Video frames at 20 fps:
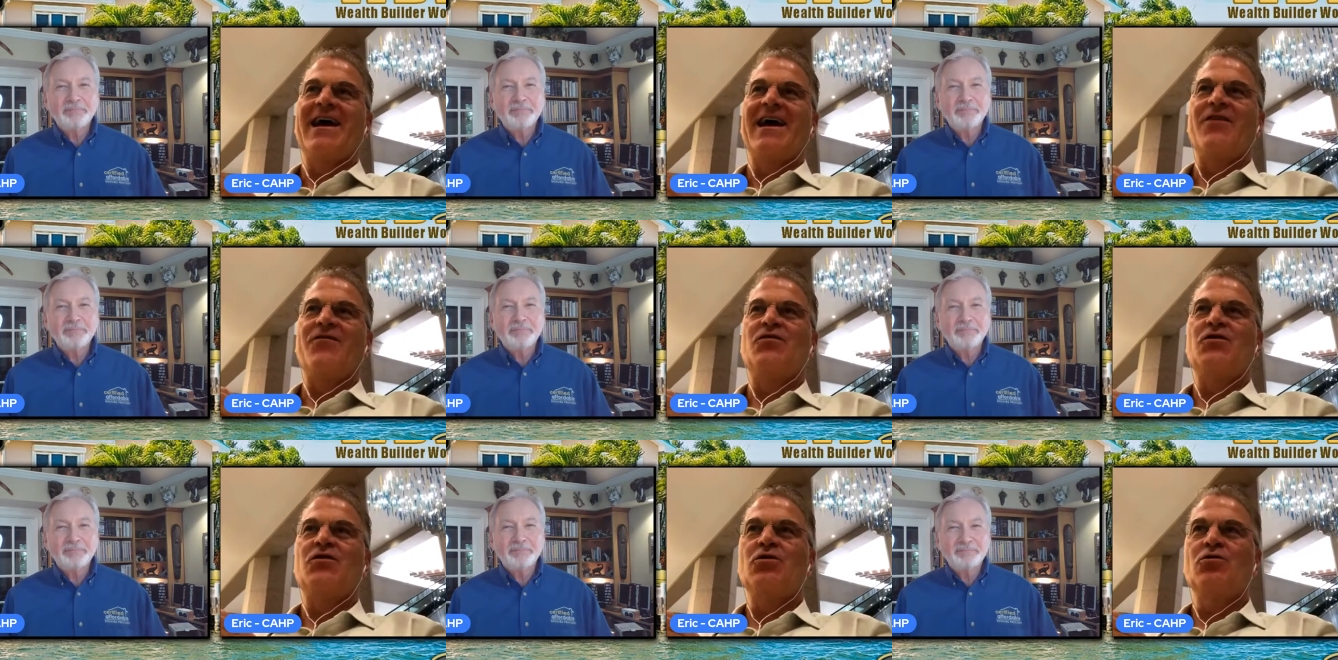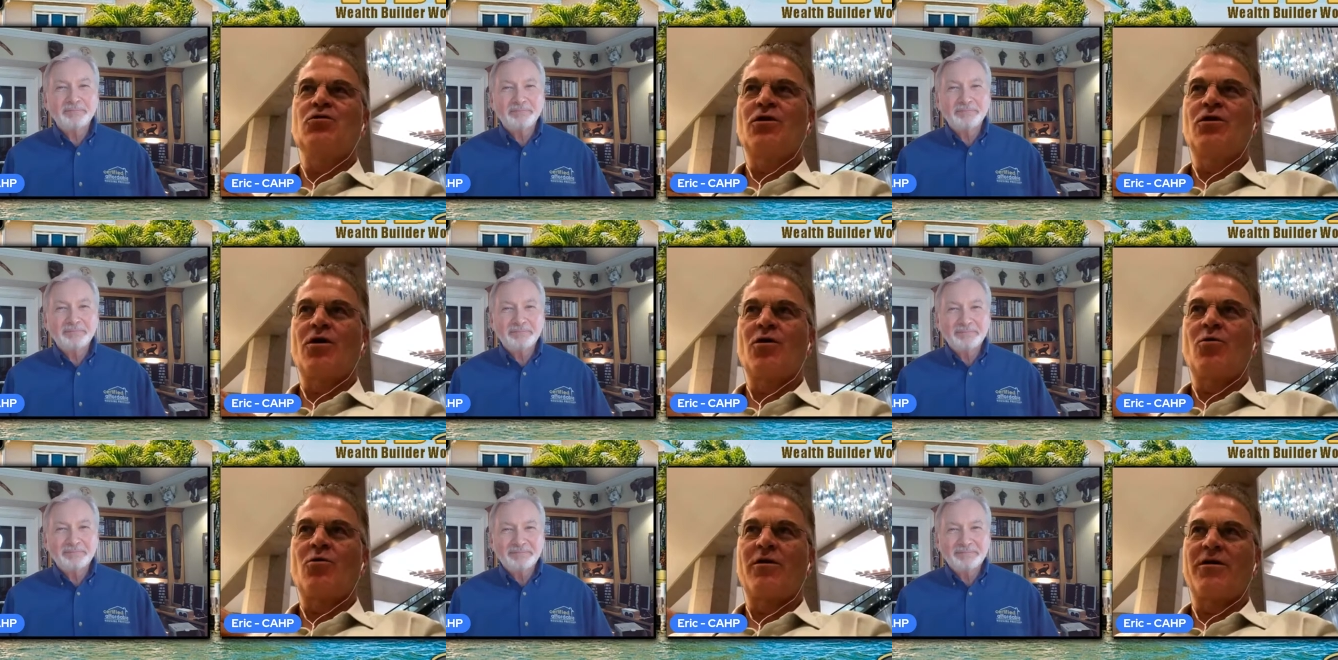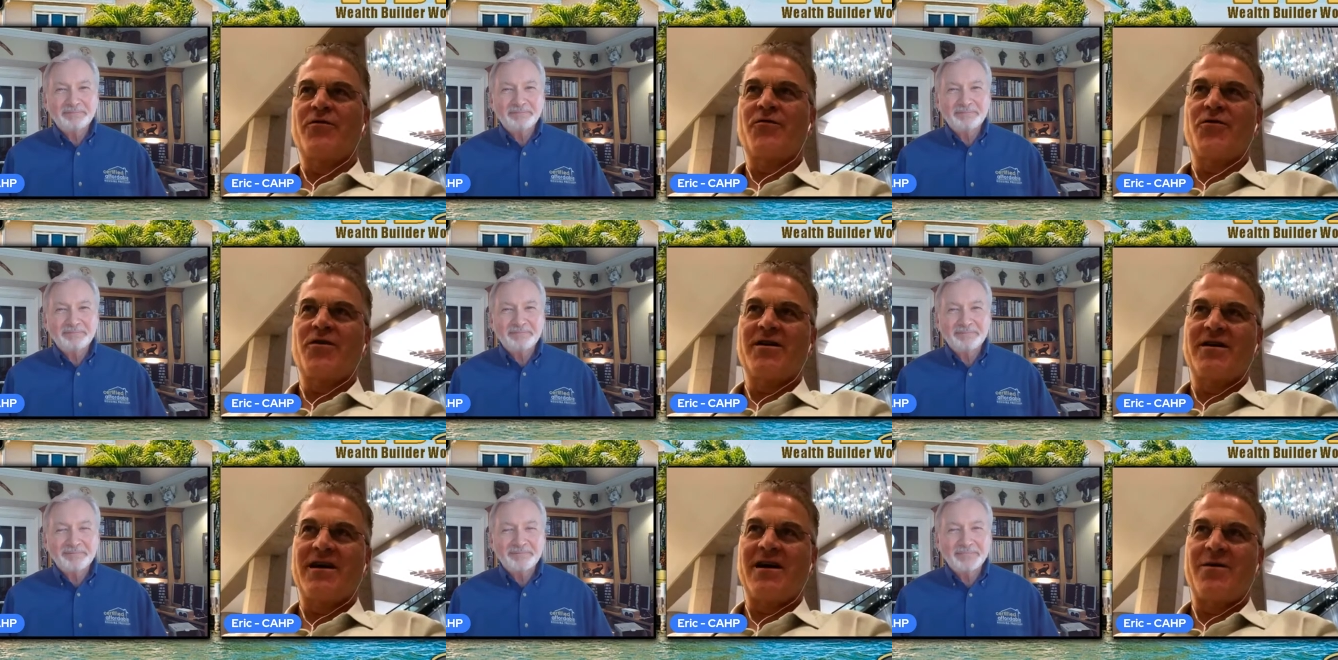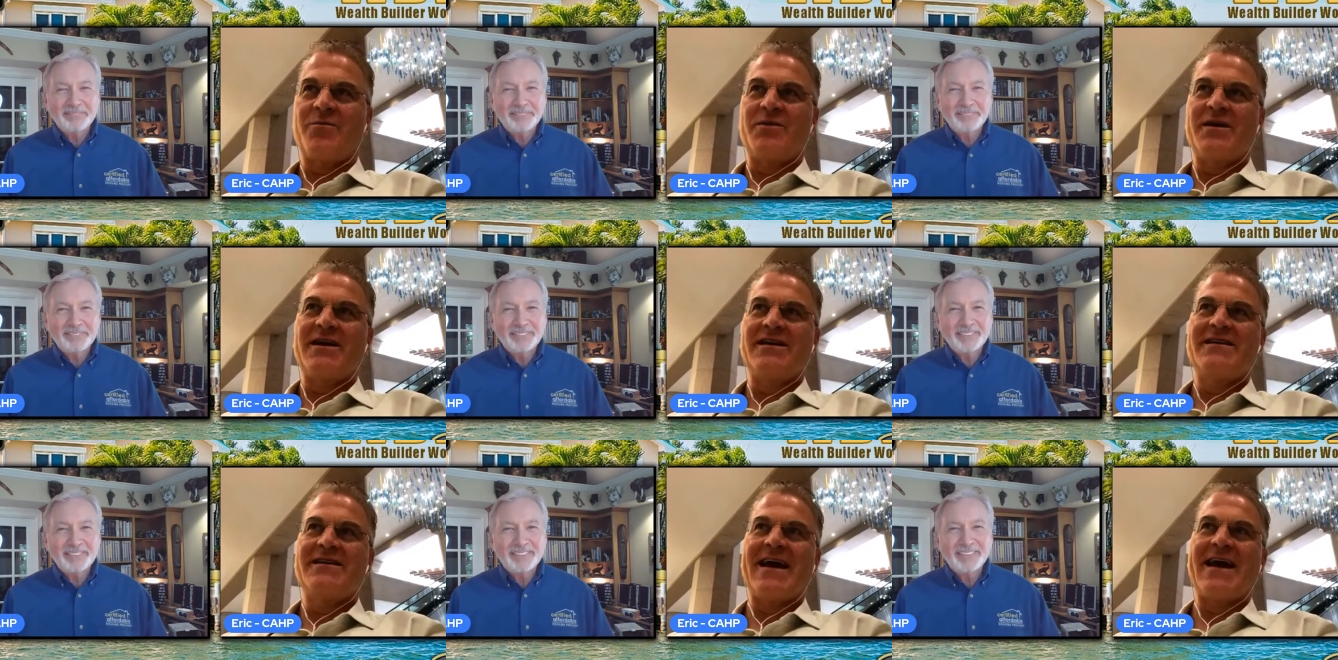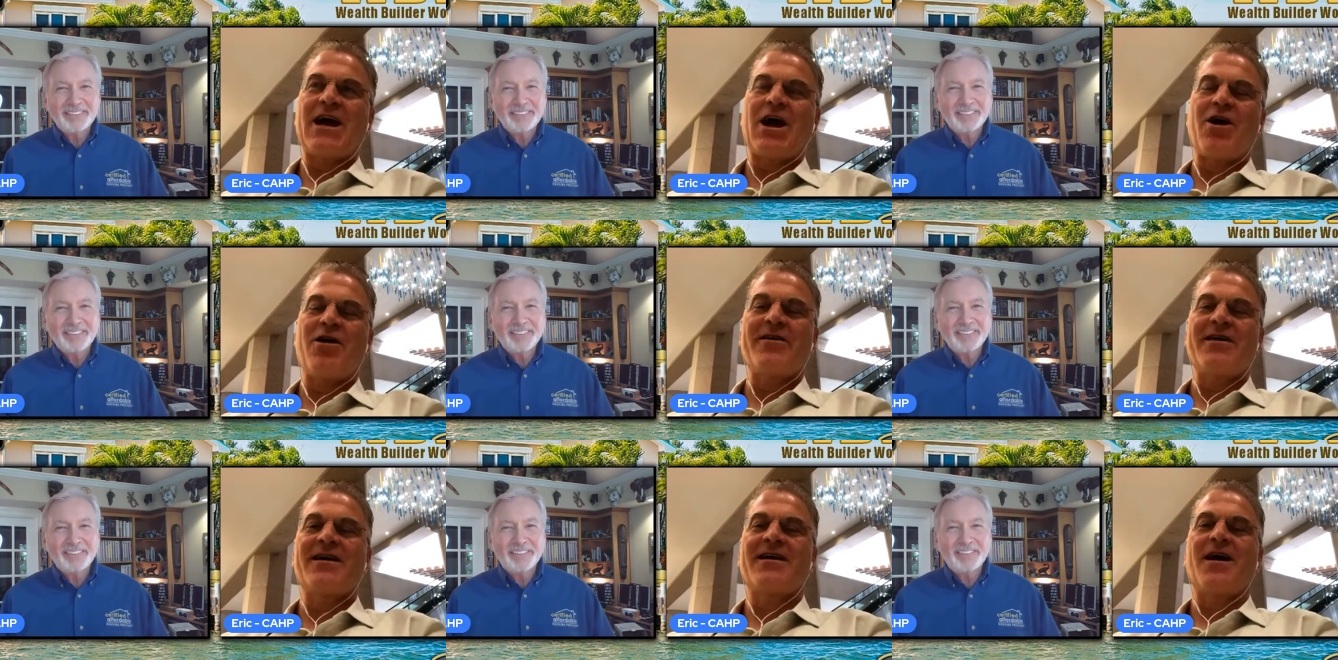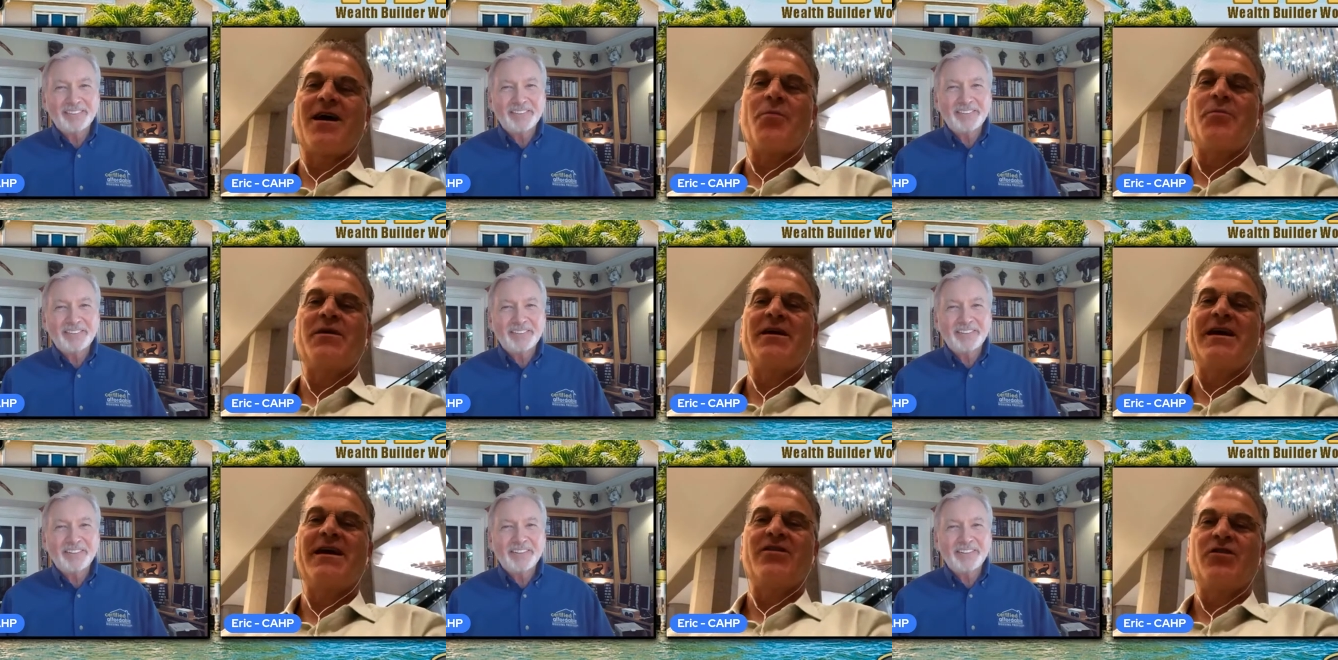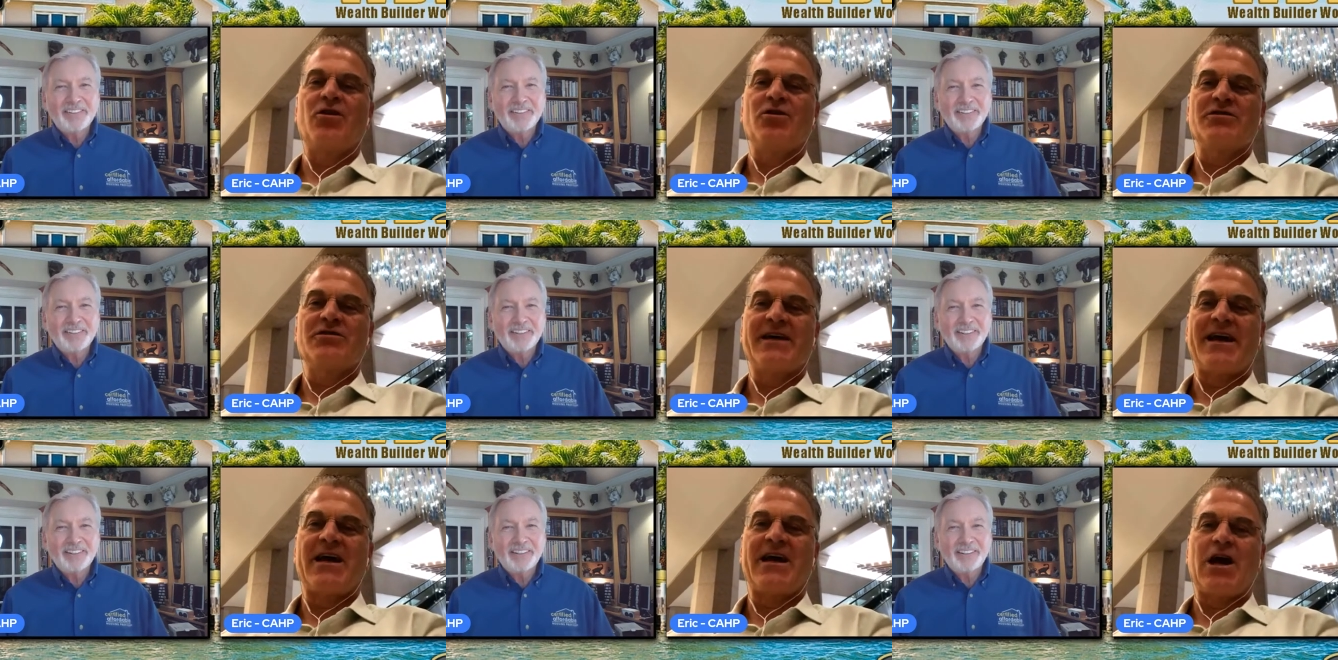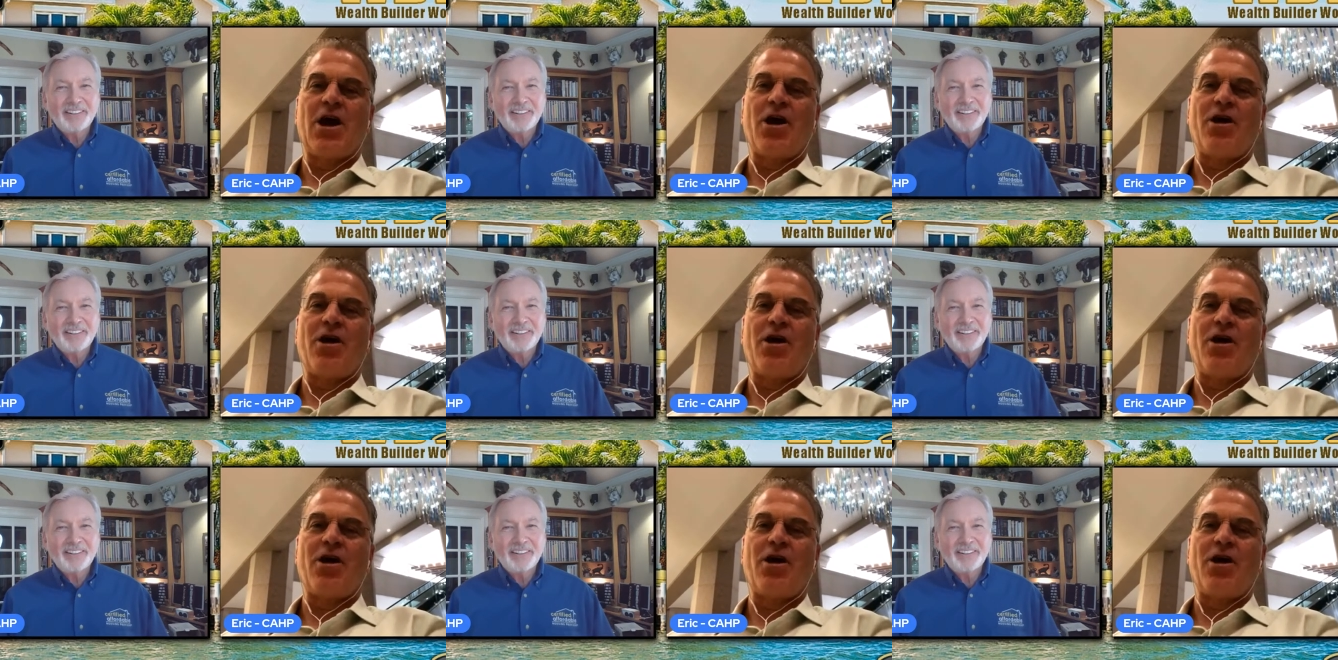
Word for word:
Speaker 1: if you go to work for a company, take care of the company and they'll take